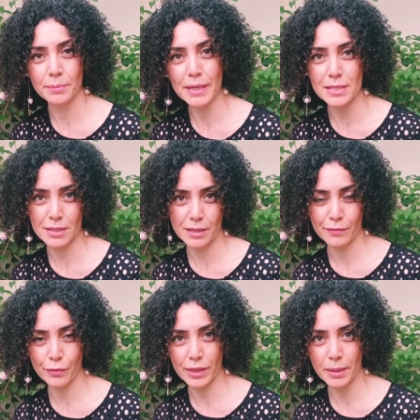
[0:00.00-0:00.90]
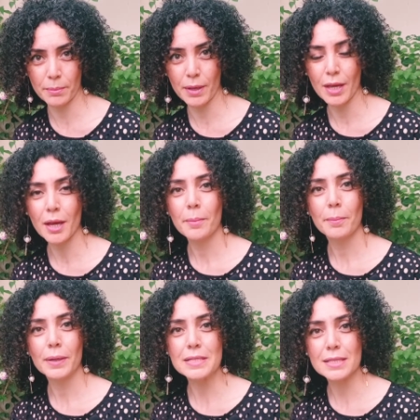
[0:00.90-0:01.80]
best for them.
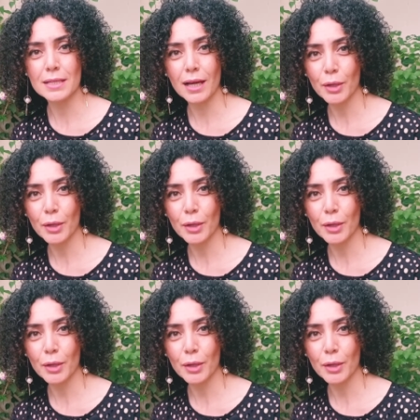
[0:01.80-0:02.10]
But I